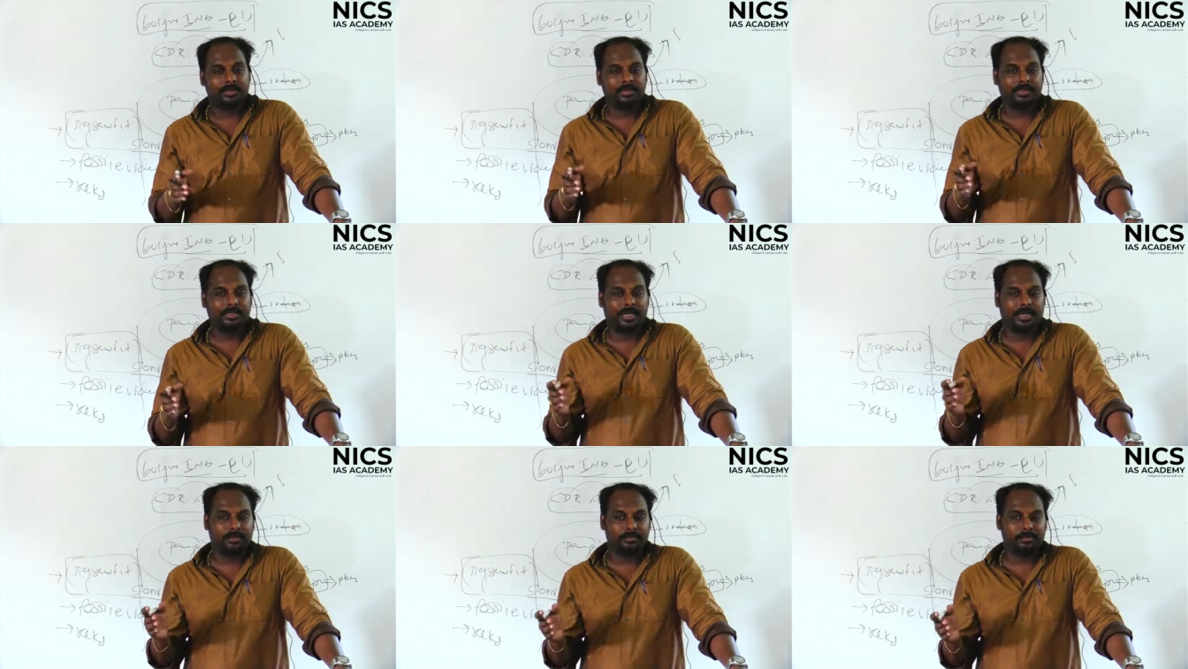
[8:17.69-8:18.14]

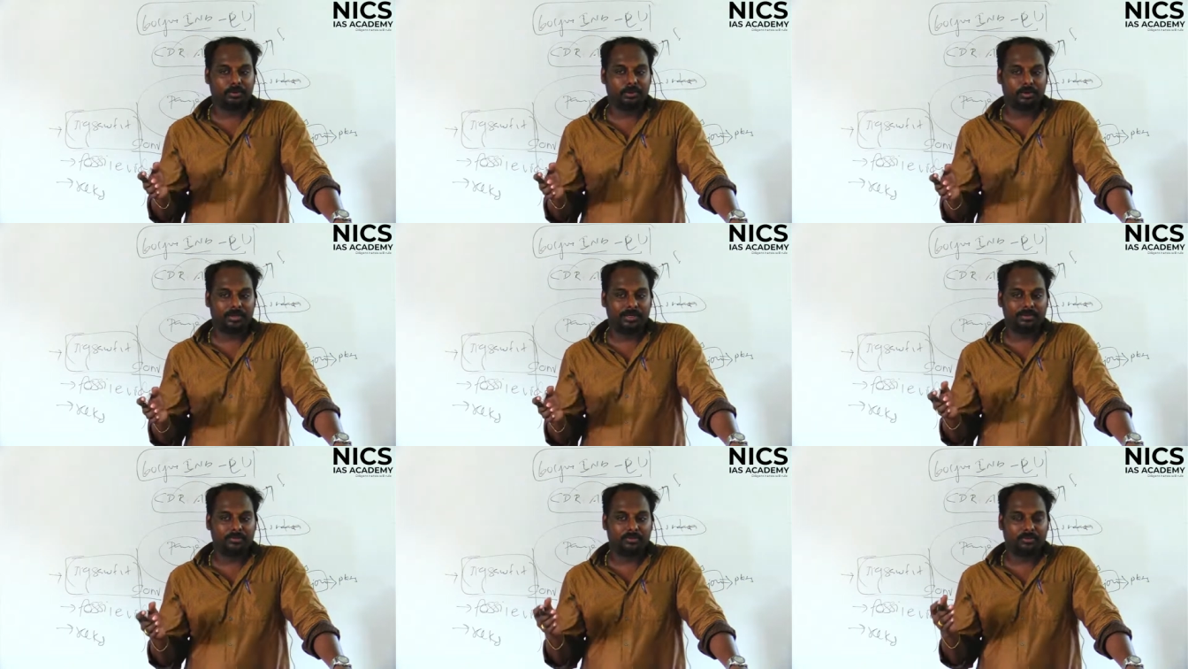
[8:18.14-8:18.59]
They are
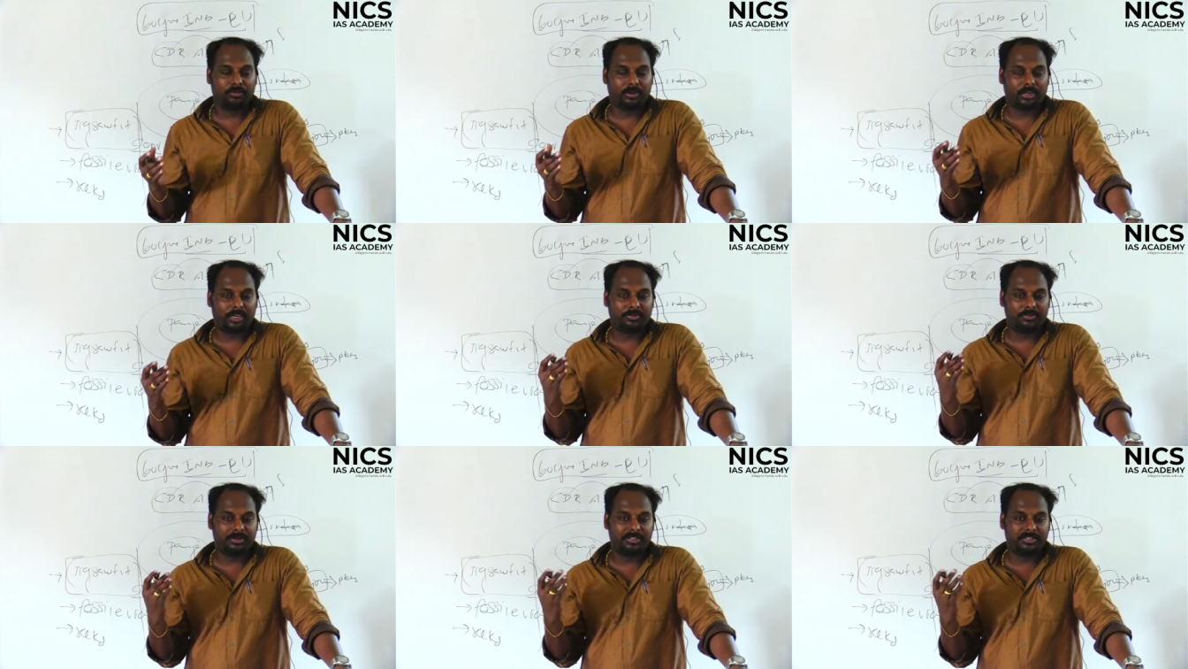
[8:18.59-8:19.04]
importing
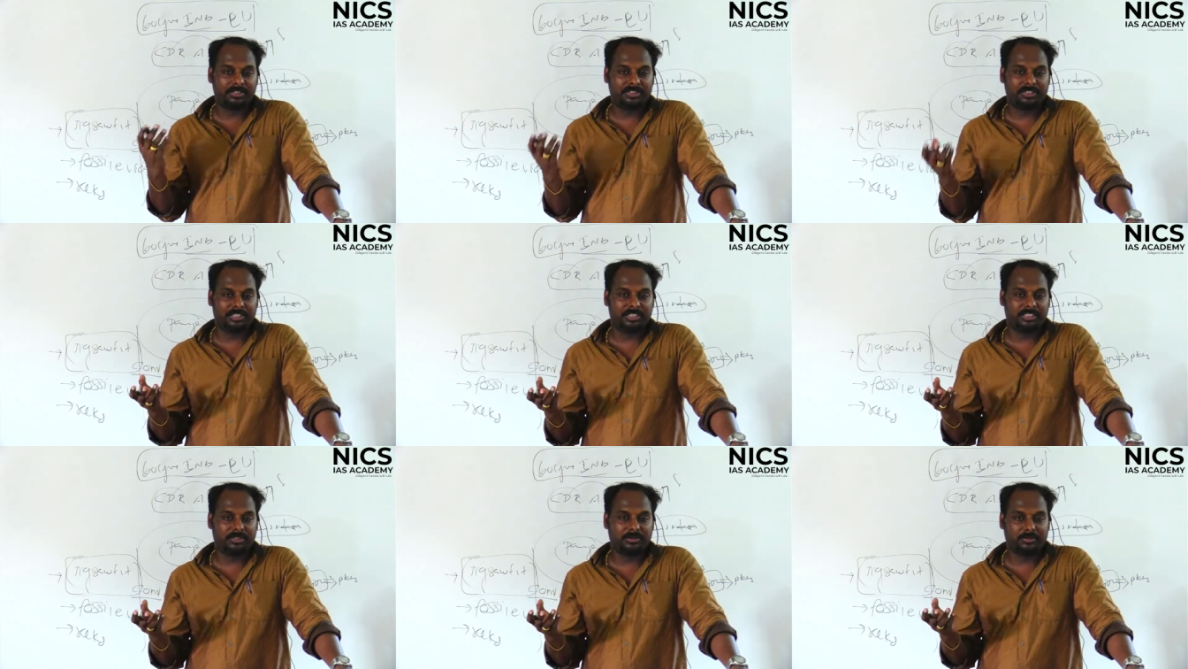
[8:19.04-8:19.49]
forty percent
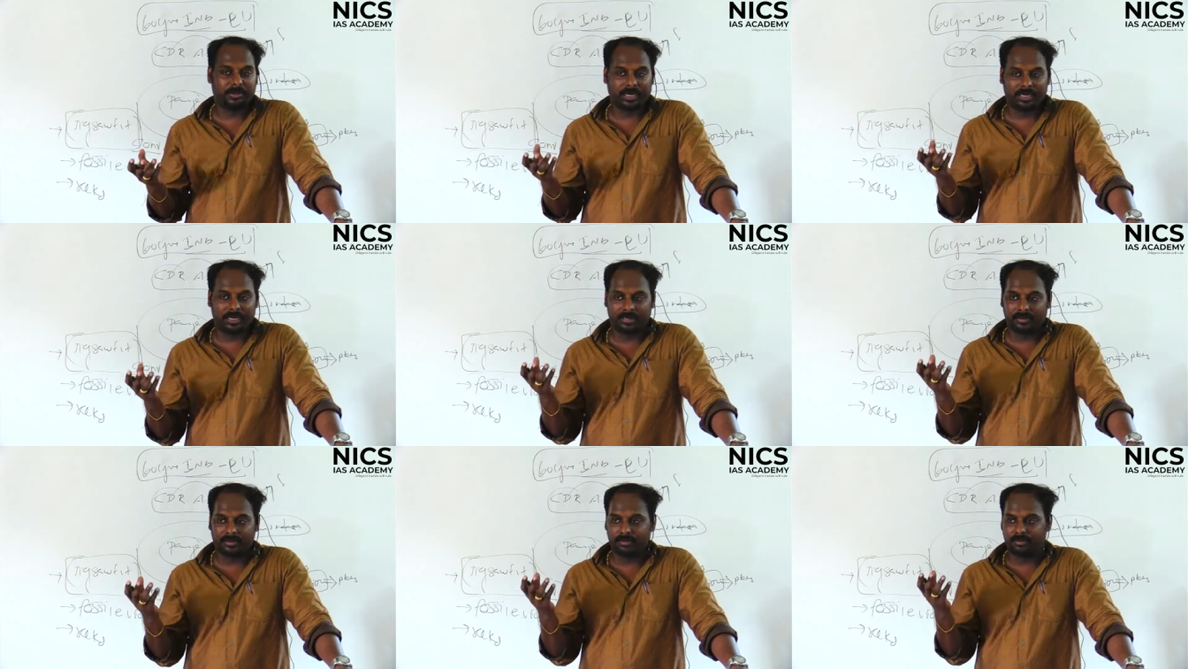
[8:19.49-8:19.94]

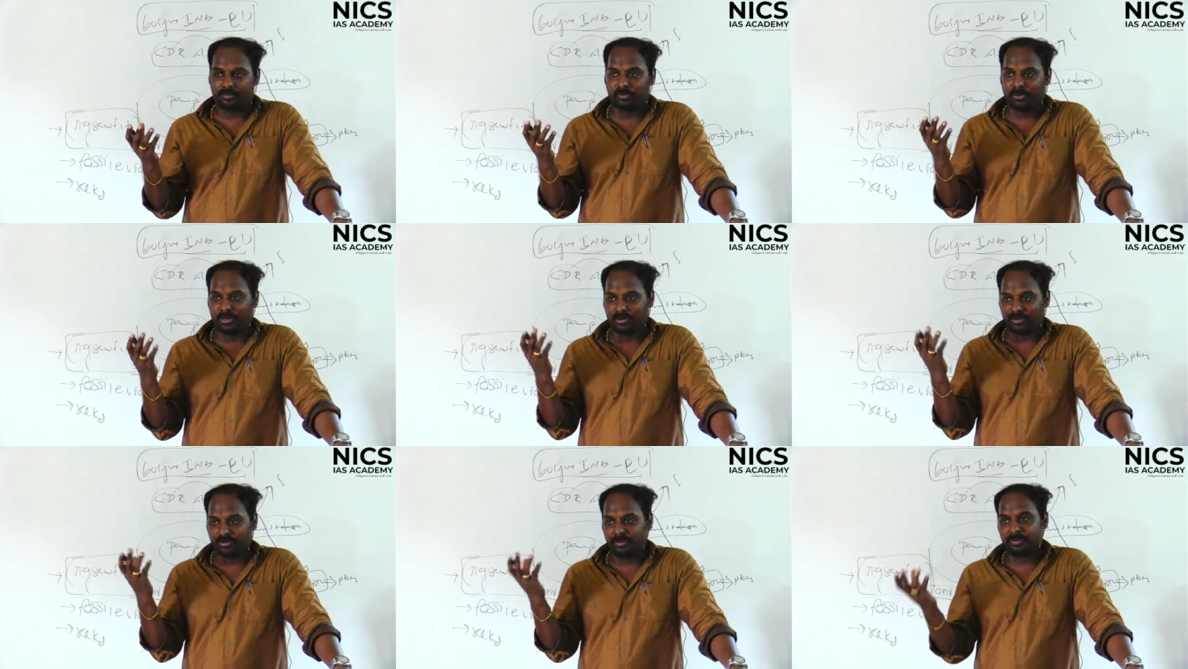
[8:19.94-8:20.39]
mala
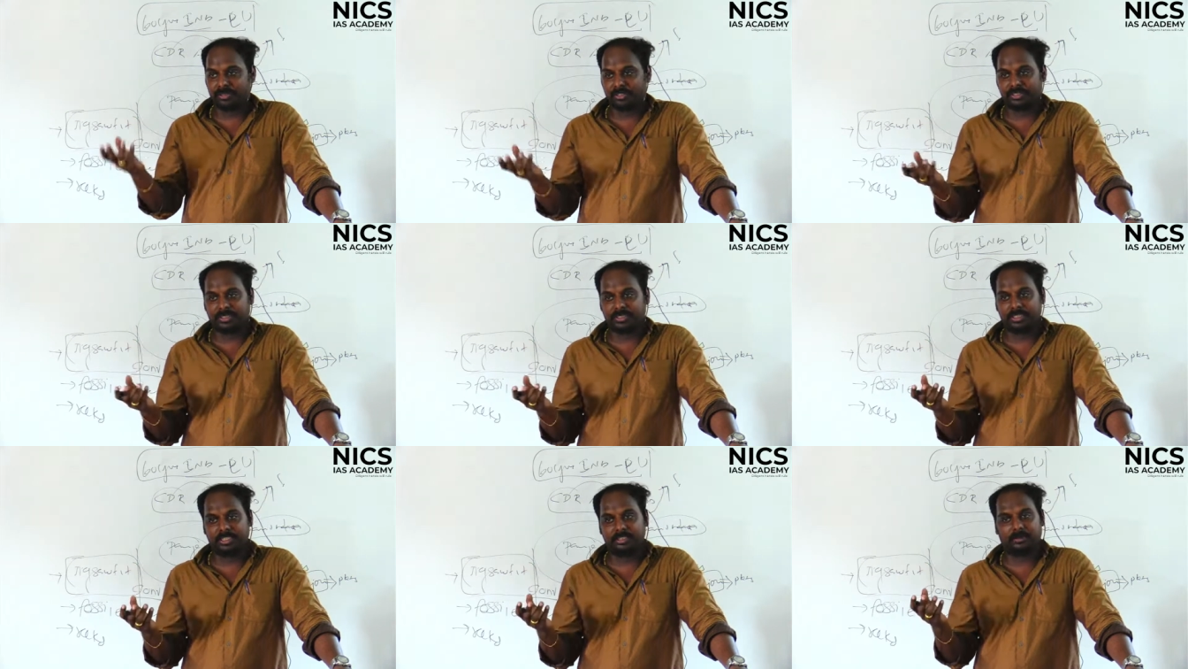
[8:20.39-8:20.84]
forty-five
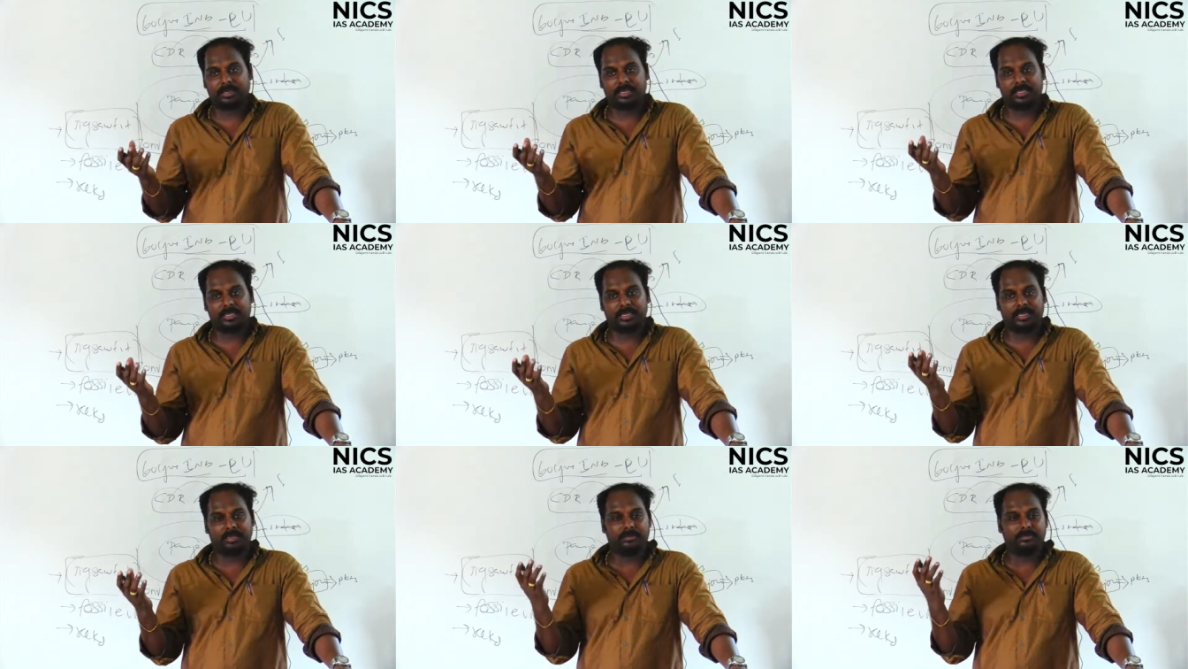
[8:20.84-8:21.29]
percent
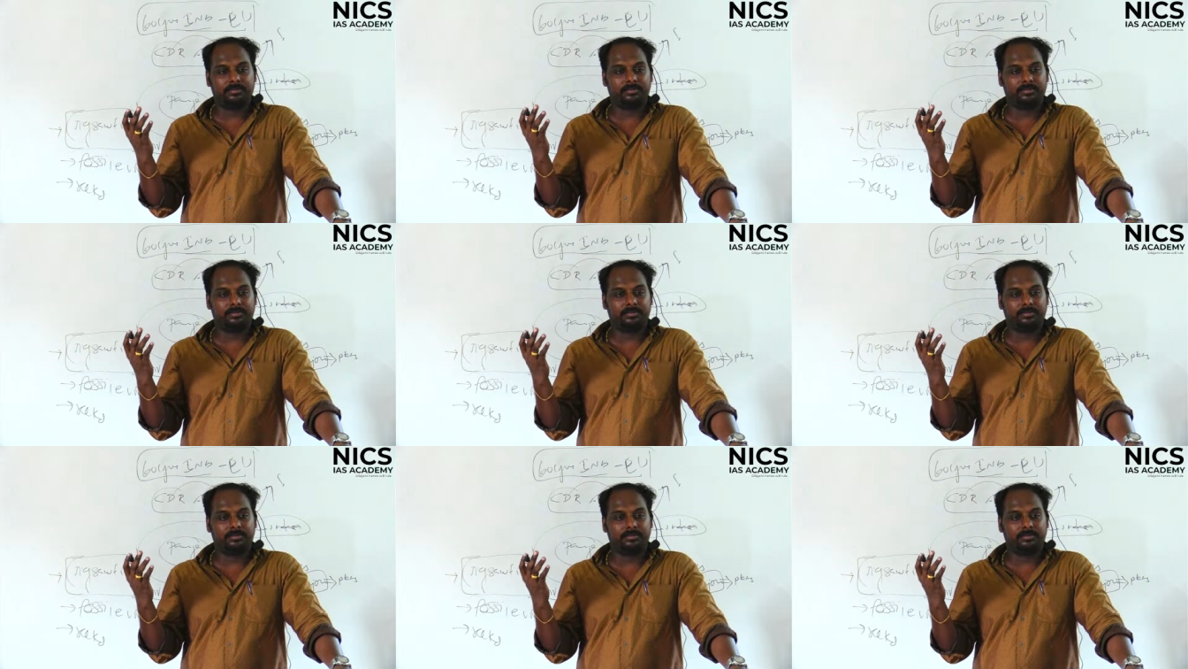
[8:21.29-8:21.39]
pakadala